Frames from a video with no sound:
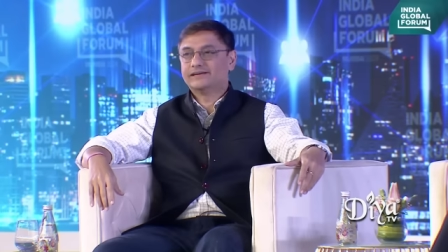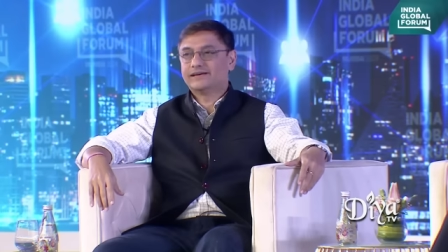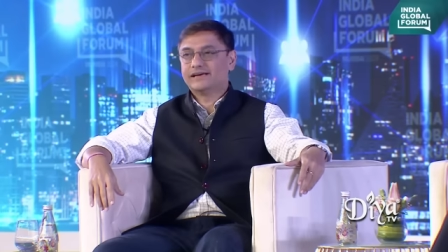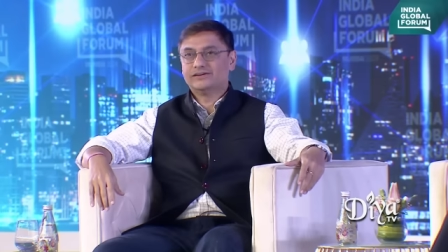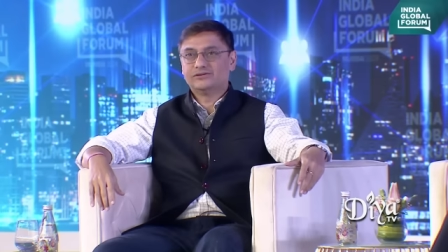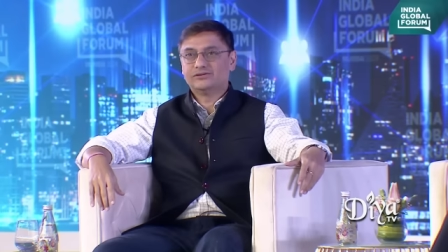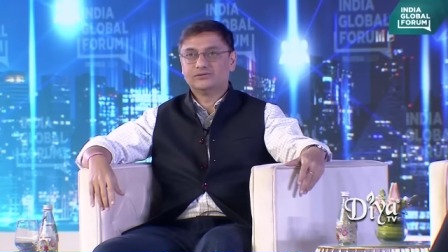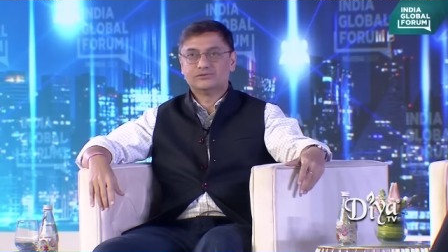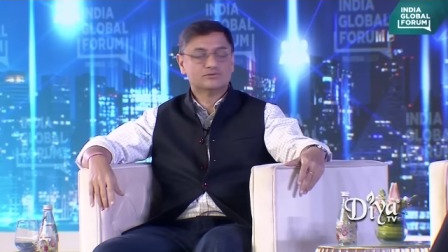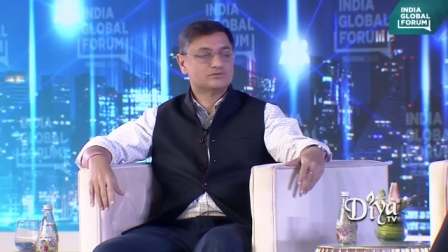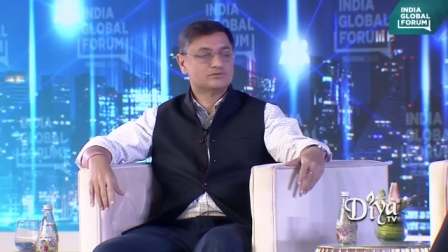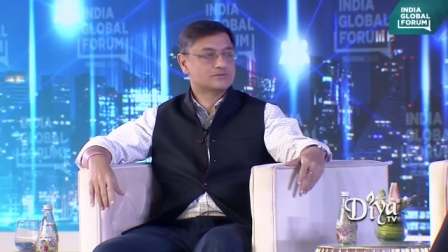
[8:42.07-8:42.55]

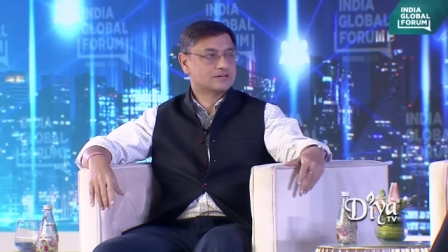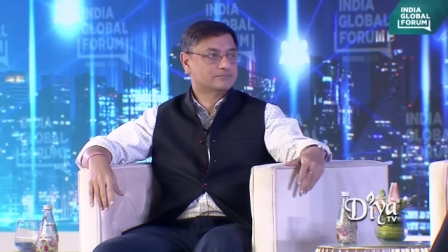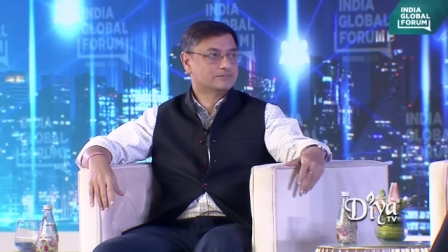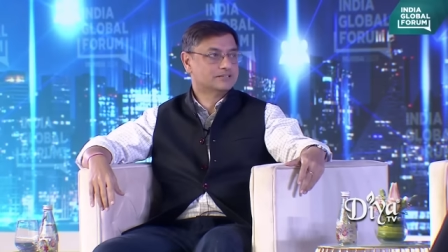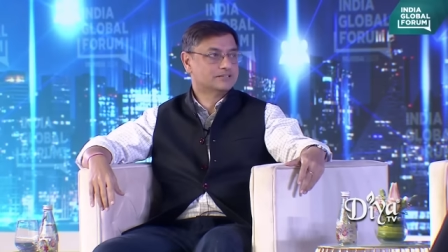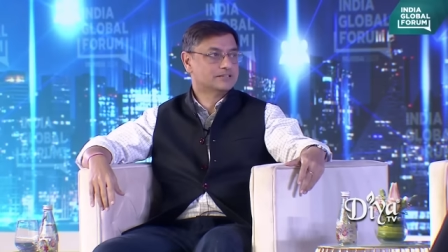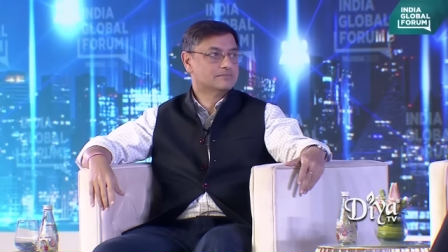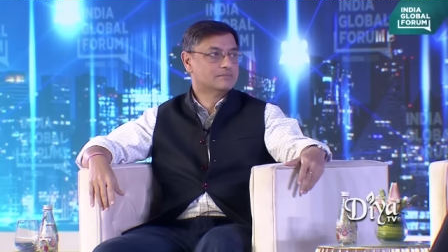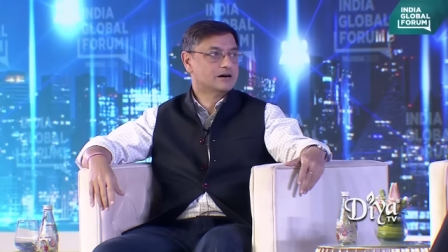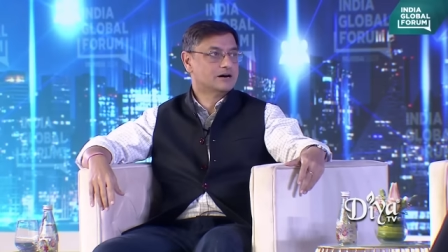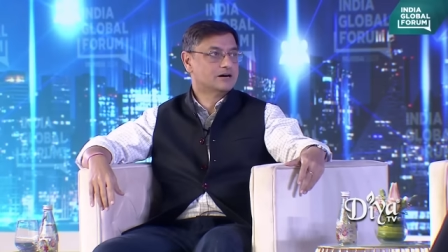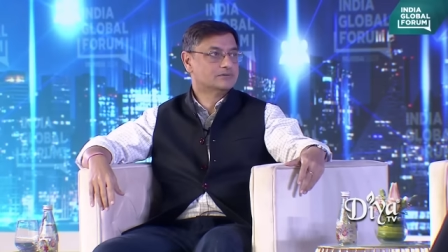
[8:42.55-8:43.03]
Can you do
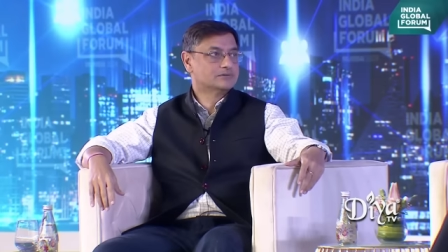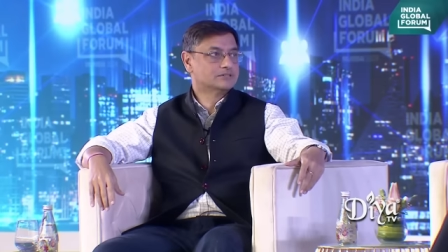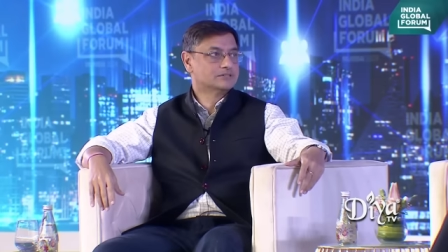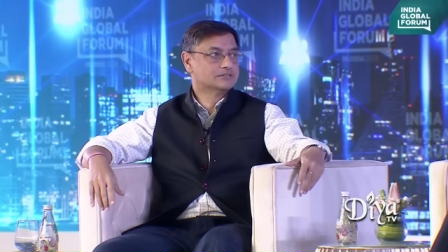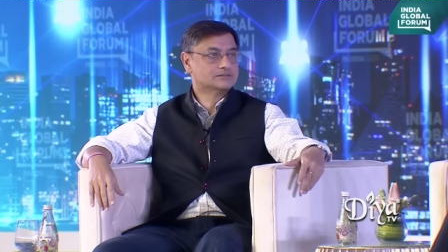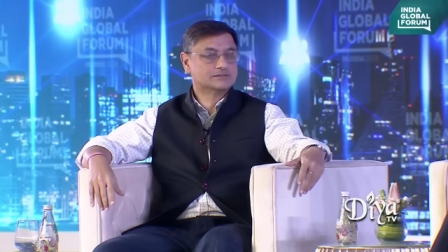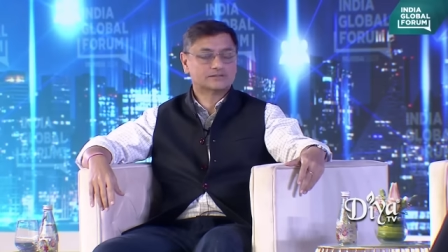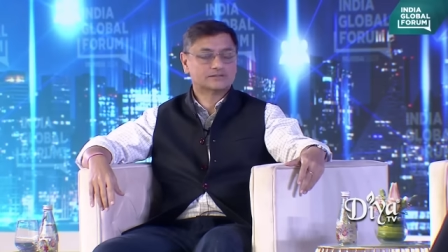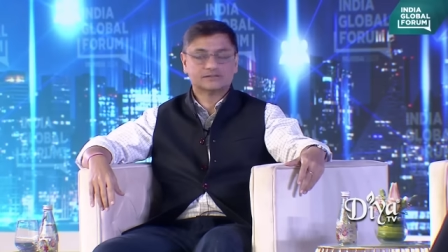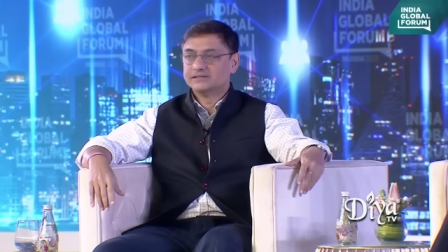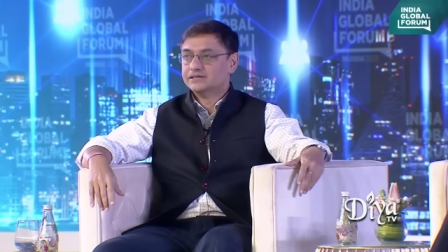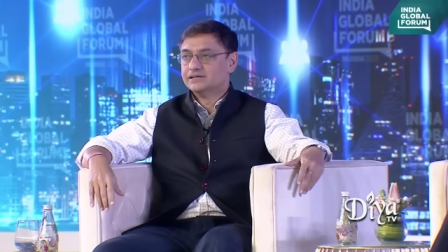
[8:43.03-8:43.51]
something about
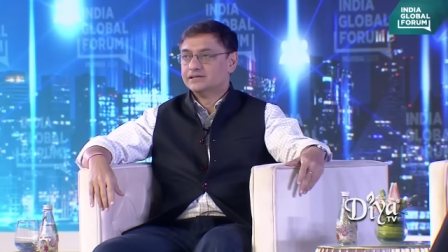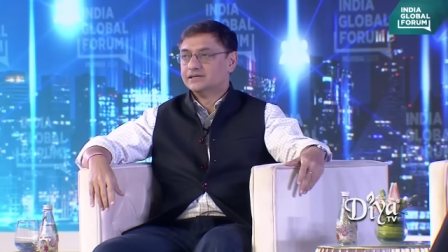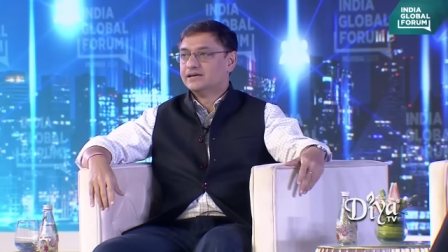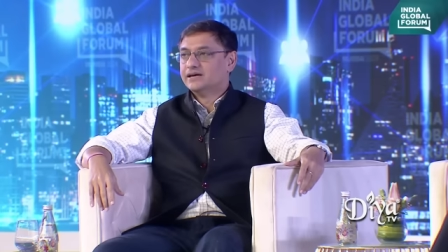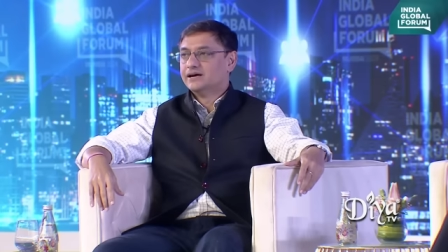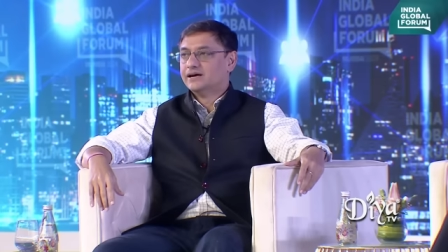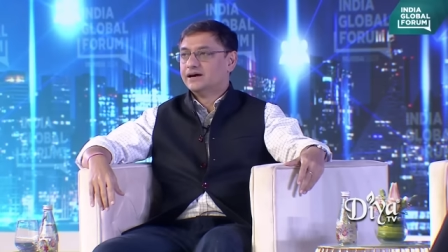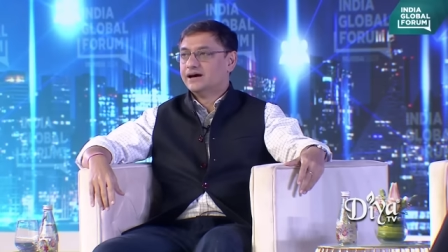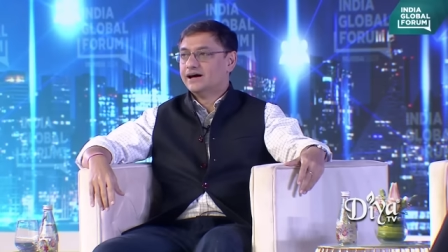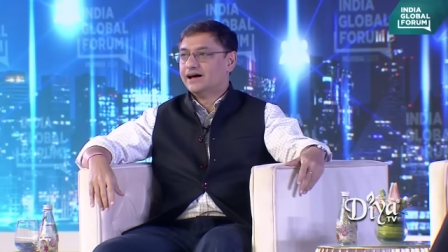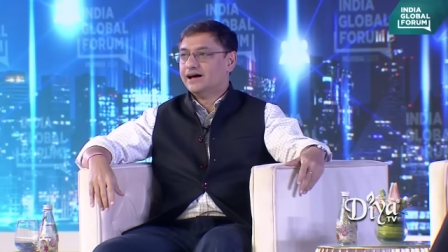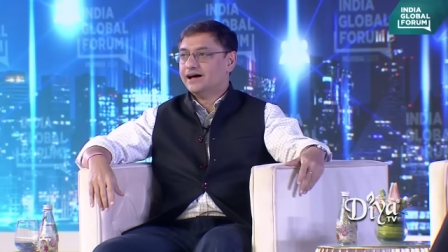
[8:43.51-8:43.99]
it?
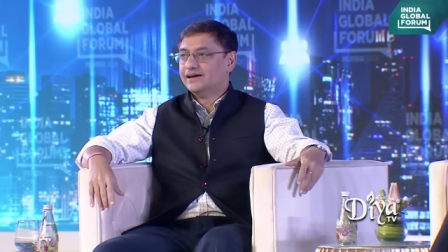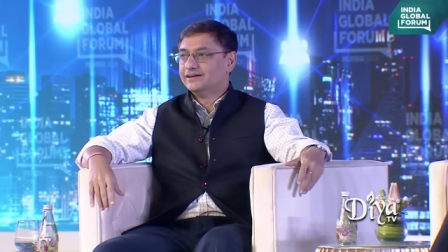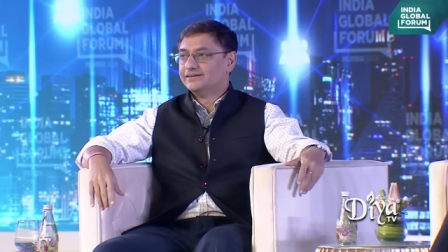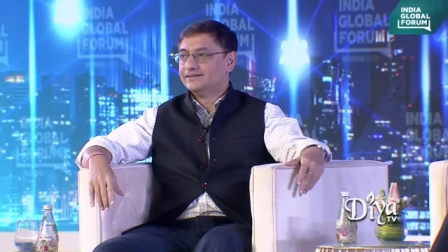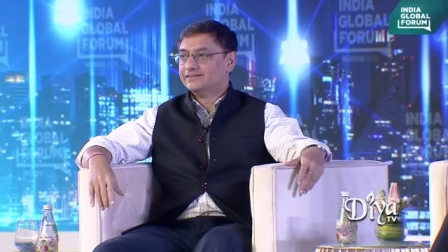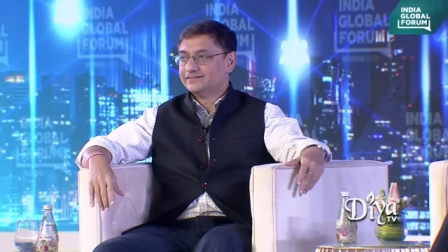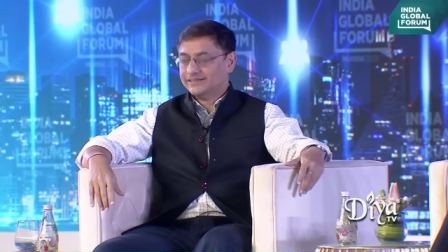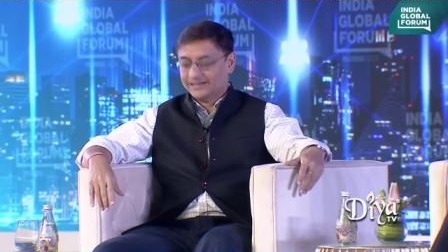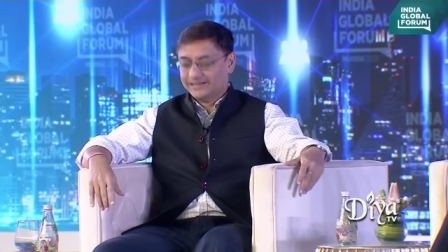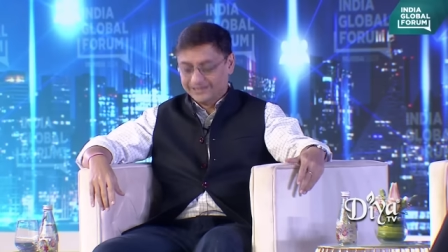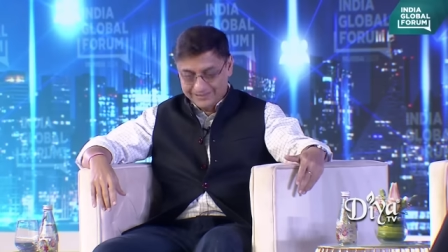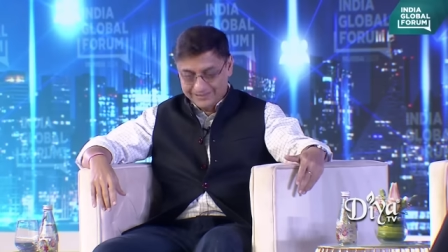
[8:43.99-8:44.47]
And,